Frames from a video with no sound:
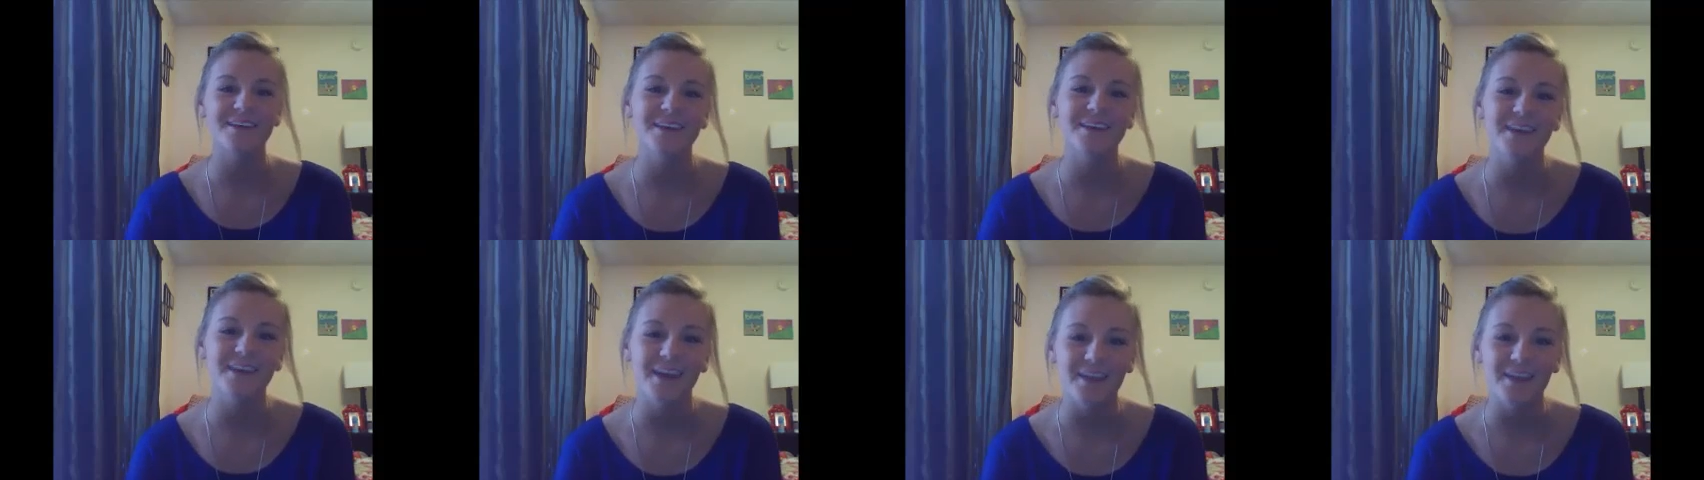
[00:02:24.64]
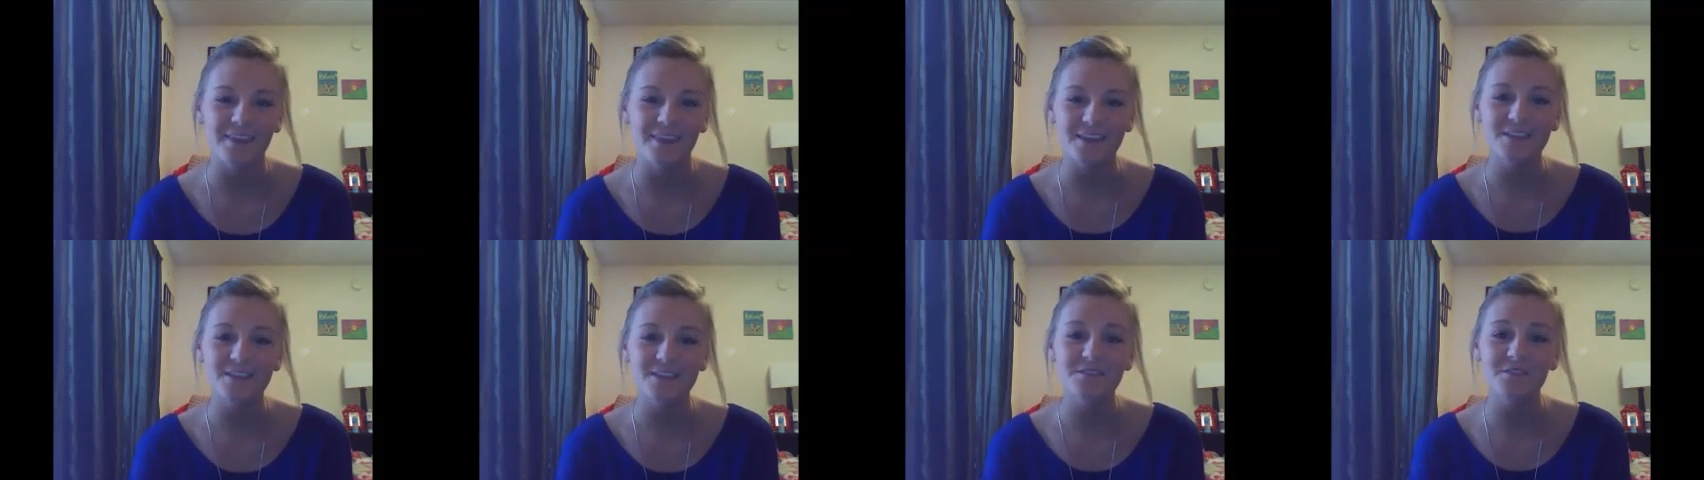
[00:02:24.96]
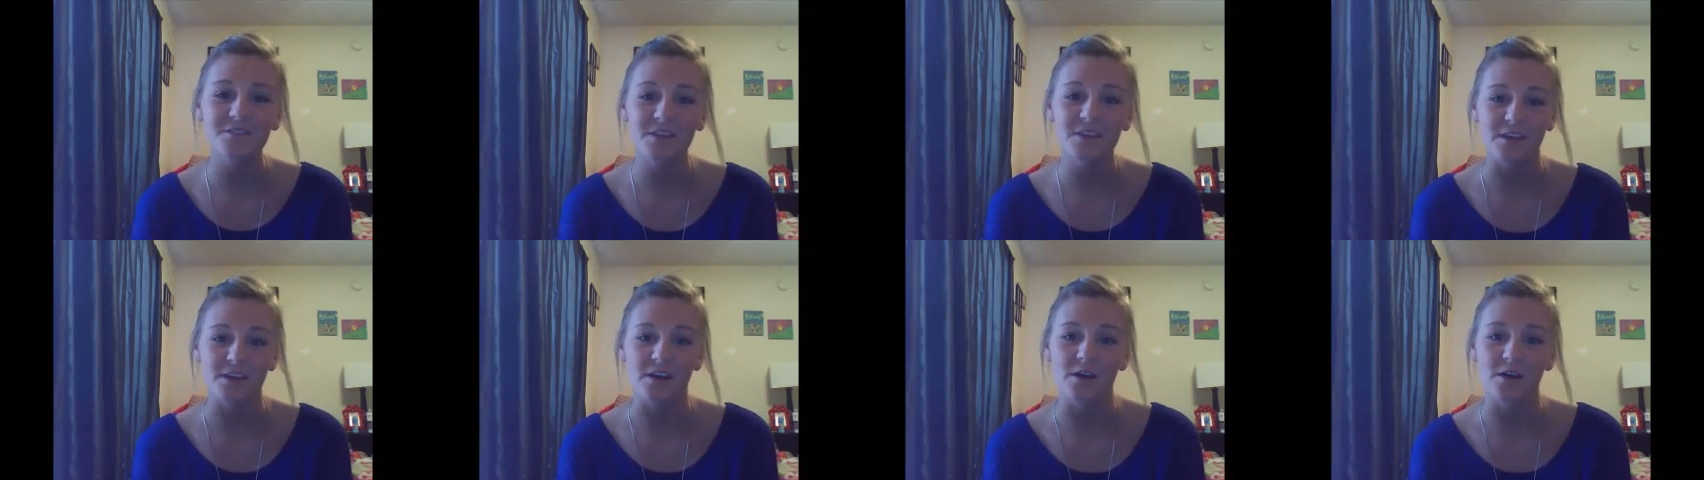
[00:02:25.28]
In this
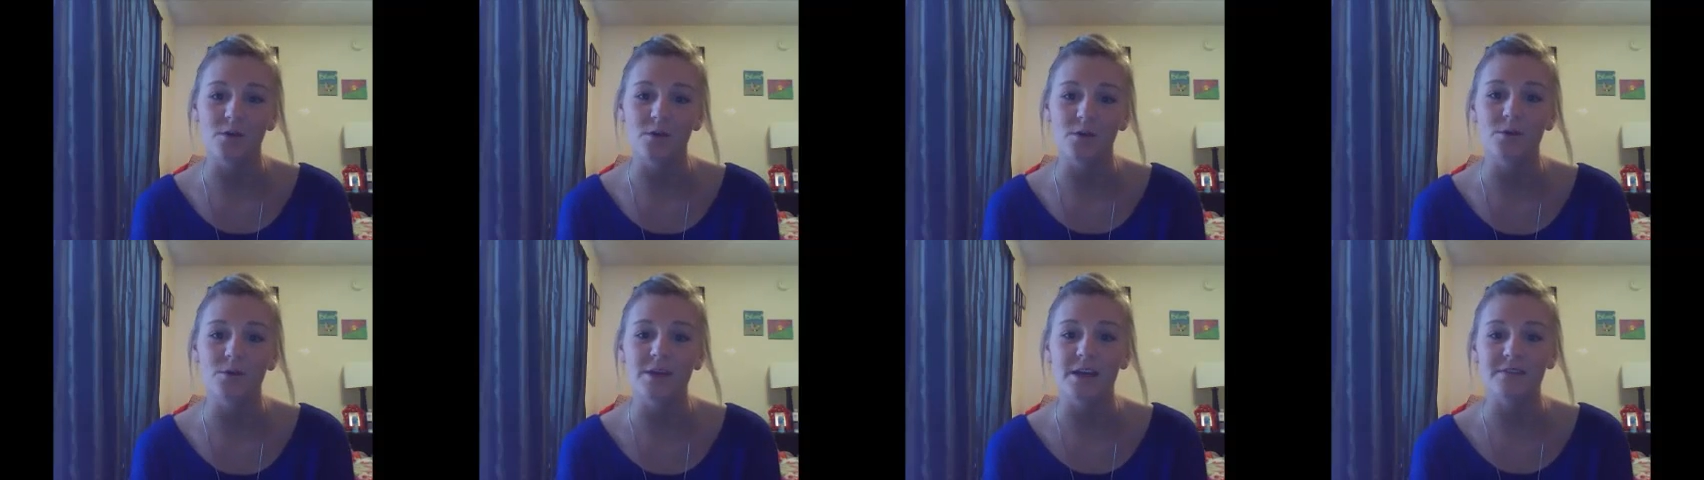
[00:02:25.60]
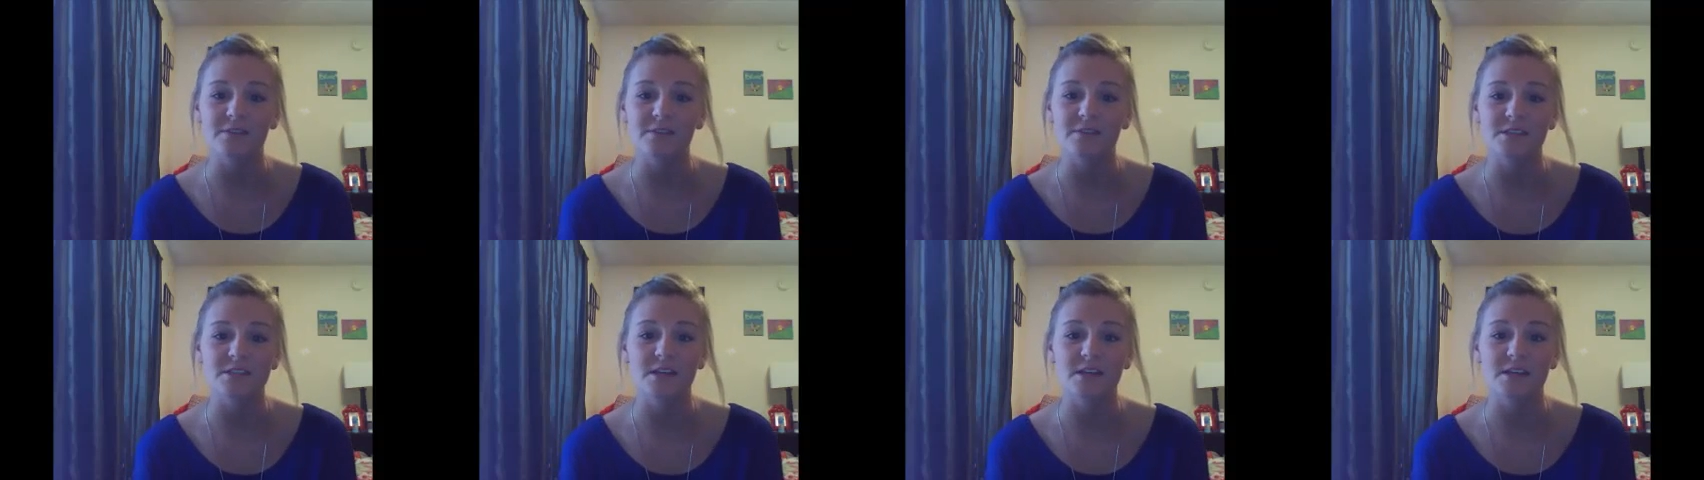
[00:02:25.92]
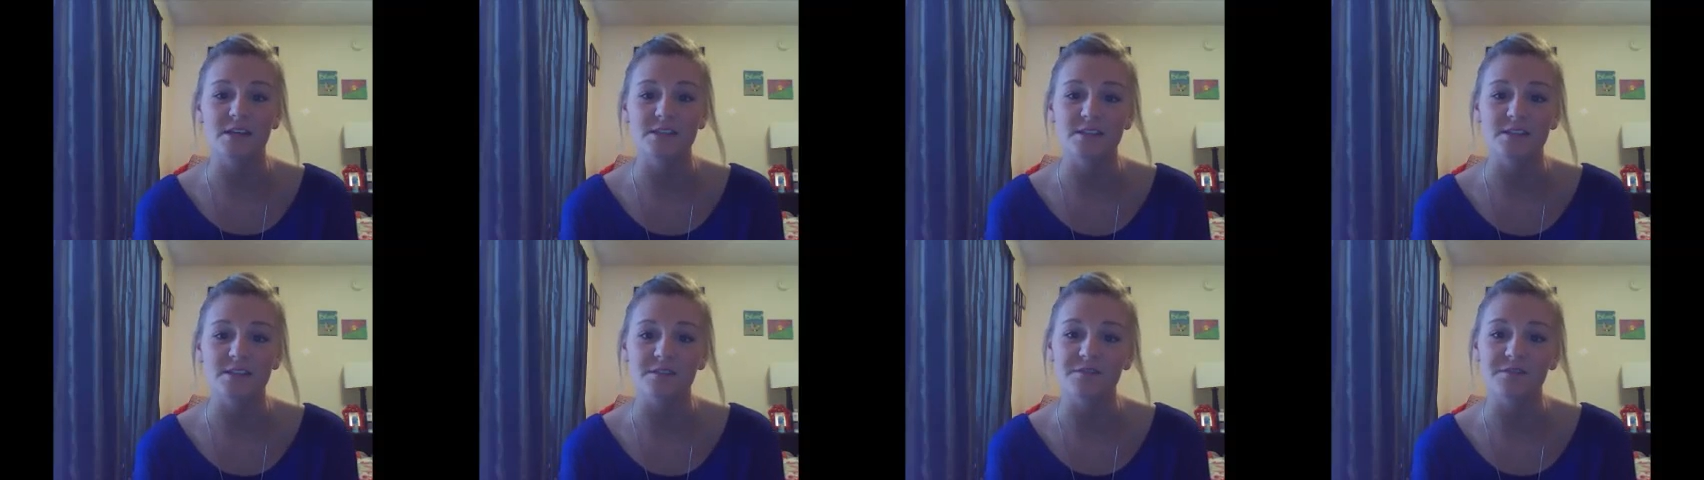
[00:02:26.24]
video, we have
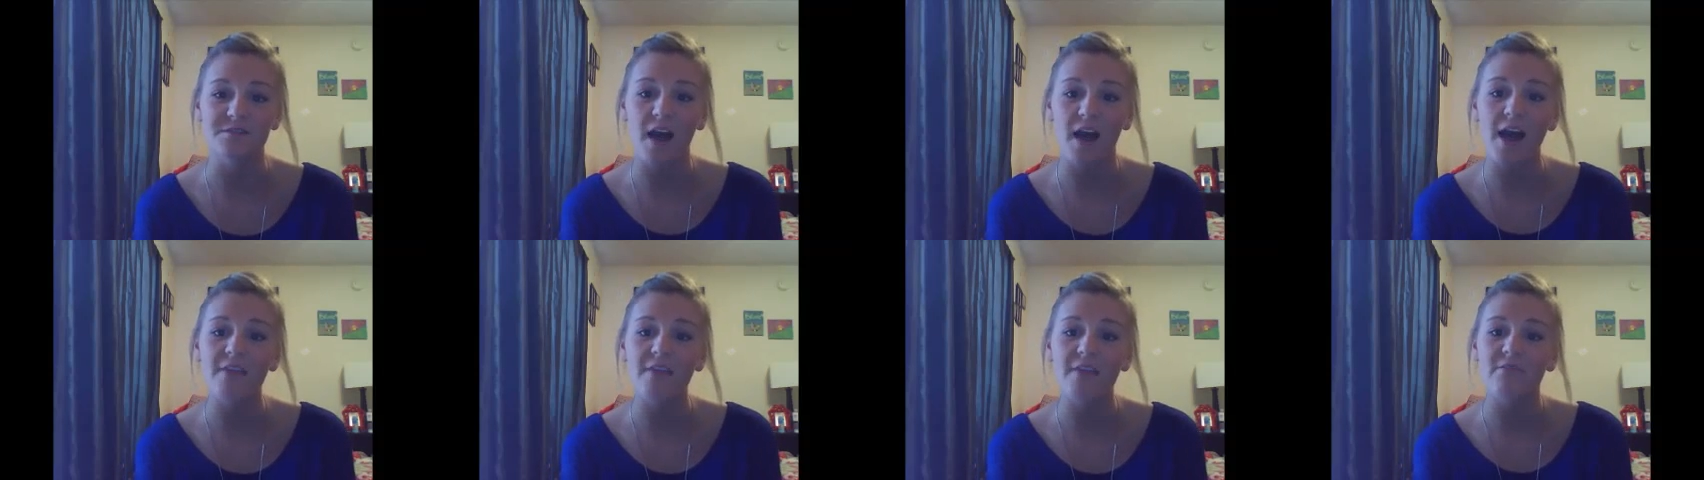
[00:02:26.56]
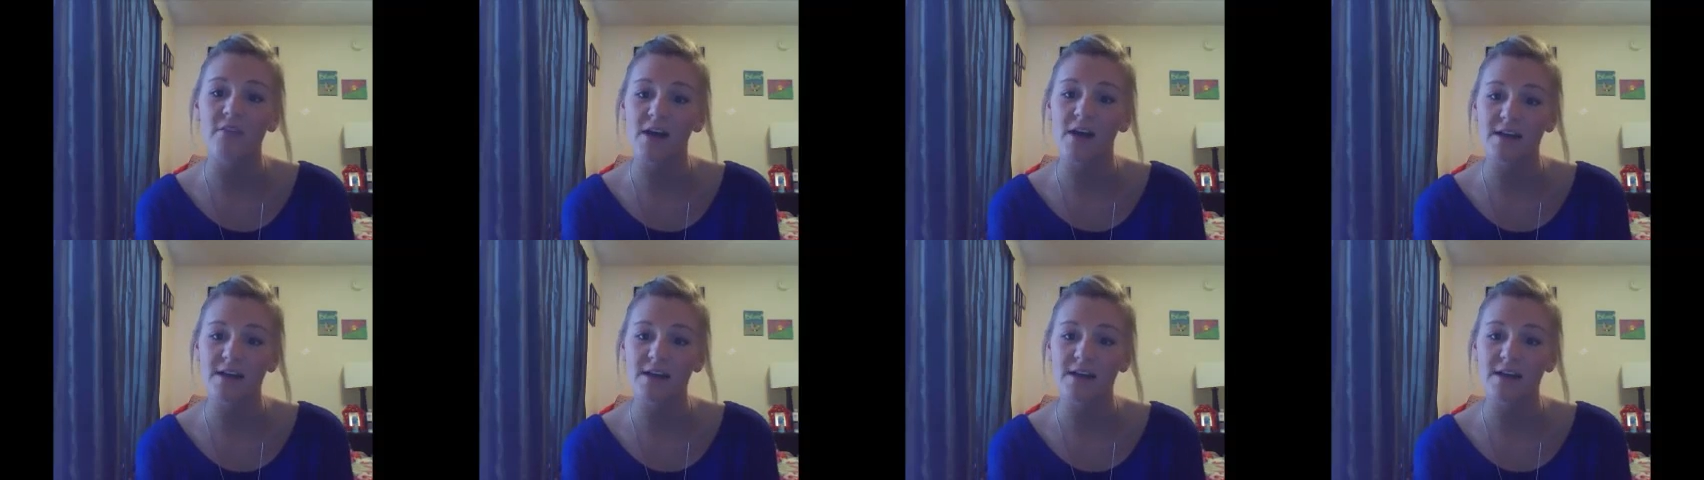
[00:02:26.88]
discussed the 5